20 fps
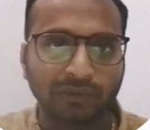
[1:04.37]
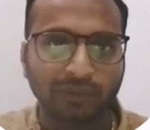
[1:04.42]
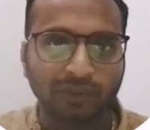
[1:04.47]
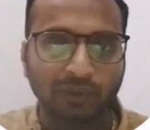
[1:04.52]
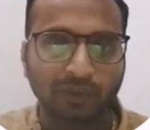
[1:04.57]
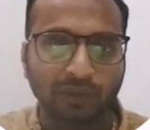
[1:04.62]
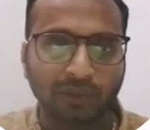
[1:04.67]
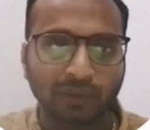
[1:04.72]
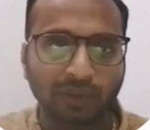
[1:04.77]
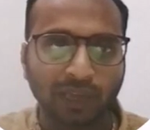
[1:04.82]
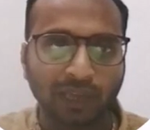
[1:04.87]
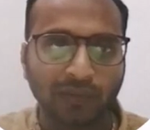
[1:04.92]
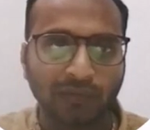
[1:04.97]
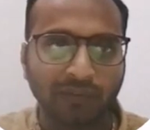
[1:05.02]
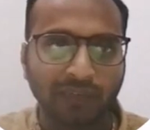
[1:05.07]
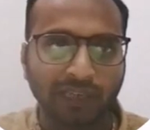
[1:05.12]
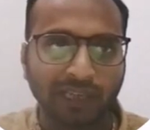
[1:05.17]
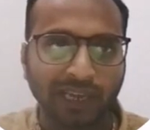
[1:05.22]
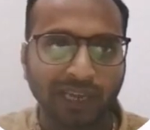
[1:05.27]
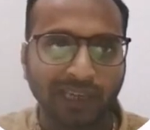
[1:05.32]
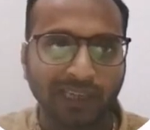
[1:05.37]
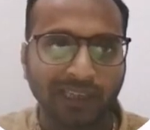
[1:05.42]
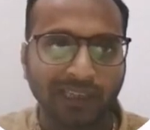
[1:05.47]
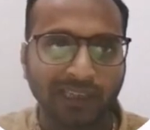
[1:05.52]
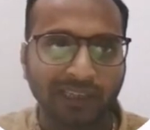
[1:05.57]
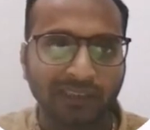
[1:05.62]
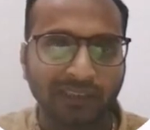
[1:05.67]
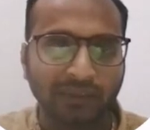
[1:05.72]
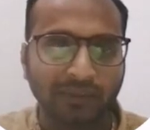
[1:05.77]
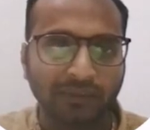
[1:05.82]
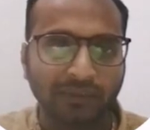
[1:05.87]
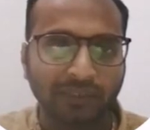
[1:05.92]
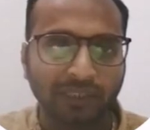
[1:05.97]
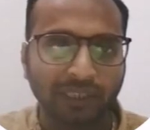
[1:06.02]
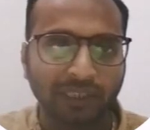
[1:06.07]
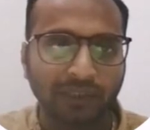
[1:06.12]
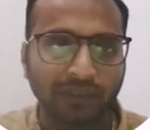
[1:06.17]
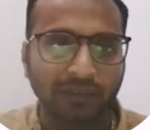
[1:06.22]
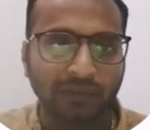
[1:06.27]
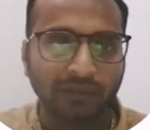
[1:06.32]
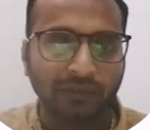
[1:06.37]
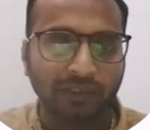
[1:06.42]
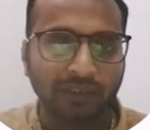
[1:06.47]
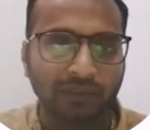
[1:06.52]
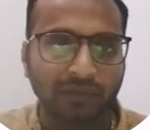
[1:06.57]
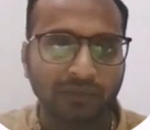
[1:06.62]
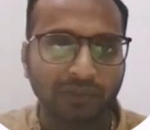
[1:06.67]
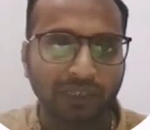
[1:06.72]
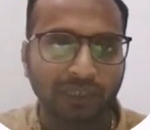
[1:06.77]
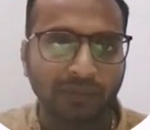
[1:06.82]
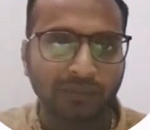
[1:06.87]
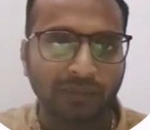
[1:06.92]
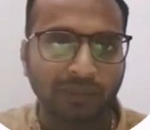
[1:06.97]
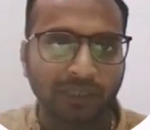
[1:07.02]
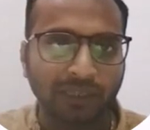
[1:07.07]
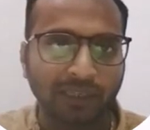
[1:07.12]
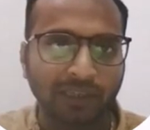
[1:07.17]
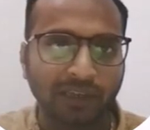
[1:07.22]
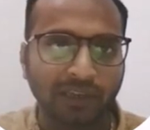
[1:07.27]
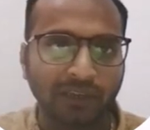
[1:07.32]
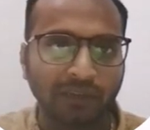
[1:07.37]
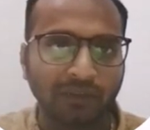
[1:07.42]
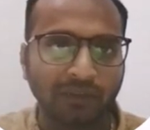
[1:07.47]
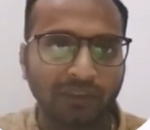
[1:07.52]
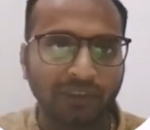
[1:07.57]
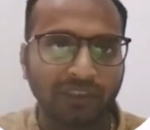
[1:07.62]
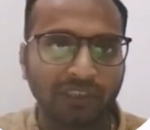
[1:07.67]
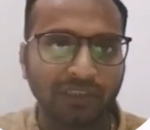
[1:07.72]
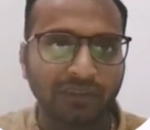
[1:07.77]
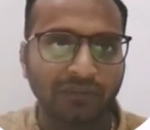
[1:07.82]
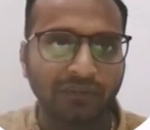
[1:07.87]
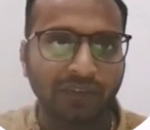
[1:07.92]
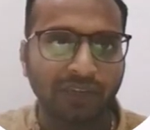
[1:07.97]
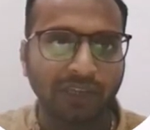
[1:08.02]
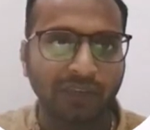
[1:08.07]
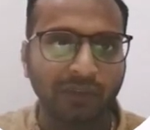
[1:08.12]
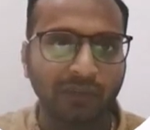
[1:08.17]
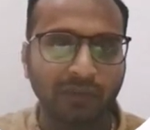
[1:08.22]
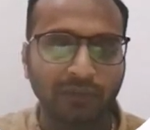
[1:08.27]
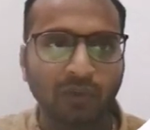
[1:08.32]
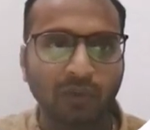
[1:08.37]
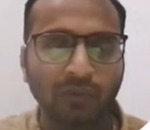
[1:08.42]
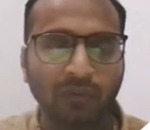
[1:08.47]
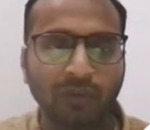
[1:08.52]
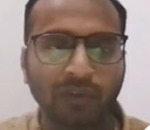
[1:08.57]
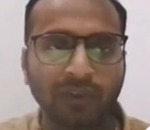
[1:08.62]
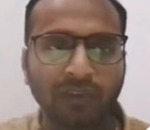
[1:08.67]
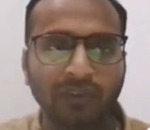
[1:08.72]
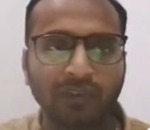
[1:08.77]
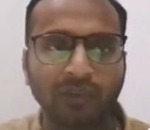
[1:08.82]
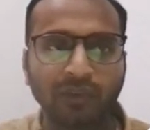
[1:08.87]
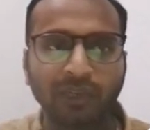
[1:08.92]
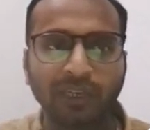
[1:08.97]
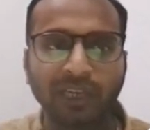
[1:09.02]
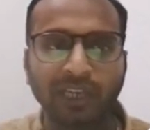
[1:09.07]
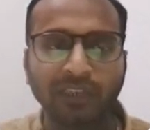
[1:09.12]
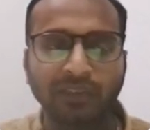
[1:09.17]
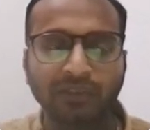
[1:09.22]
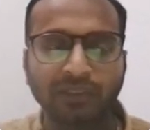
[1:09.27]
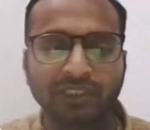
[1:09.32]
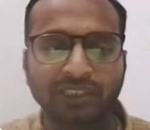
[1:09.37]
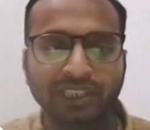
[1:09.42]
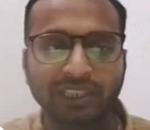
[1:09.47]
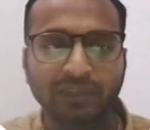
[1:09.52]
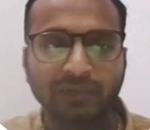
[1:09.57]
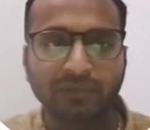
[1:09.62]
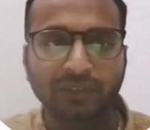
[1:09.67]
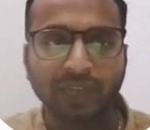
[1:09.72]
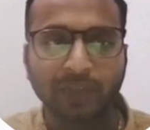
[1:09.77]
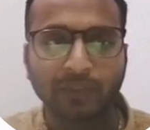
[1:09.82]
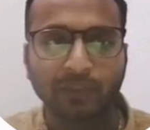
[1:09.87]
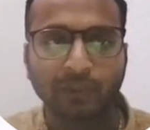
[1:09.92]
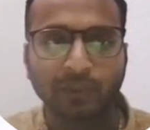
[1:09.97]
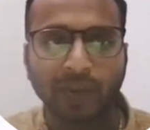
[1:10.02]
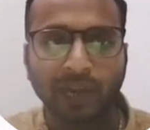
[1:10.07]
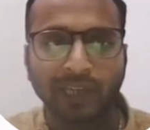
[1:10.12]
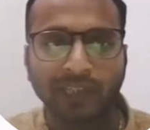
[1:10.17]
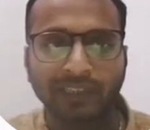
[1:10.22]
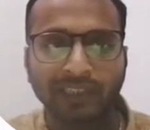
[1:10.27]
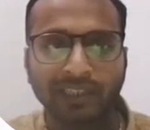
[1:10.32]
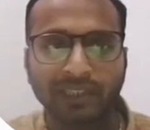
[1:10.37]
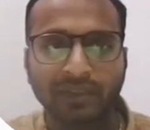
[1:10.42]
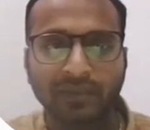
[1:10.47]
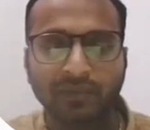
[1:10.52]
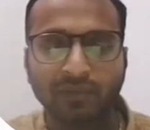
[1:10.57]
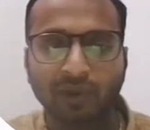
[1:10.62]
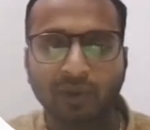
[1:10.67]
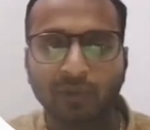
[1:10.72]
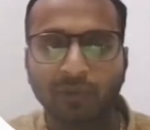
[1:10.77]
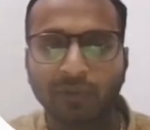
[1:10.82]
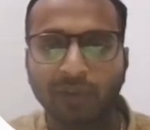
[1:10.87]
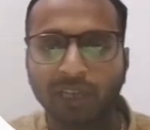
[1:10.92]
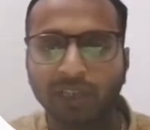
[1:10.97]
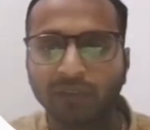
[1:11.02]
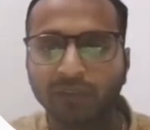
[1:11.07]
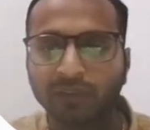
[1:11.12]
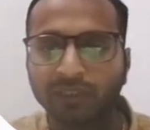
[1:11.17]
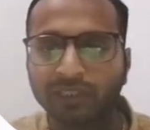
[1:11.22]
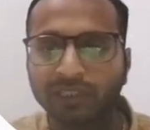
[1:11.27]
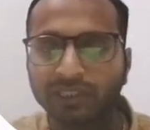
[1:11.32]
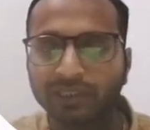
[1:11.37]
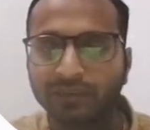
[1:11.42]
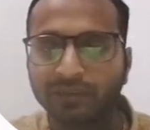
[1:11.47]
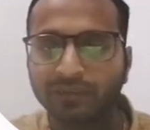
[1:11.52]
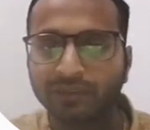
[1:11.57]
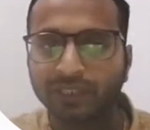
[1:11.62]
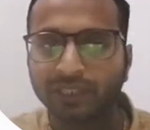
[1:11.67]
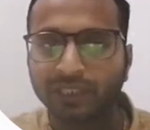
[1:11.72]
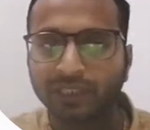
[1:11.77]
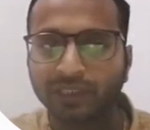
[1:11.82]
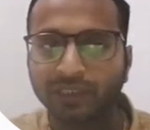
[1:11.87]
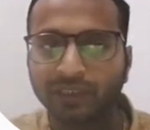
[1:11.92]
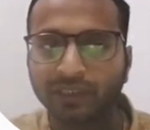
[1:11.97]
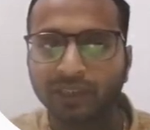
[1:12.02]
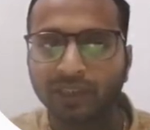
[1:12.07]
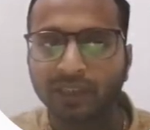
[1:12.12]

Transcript: So I will add another field which will be calculation value. So for doing calculation we have to add this form calculation field.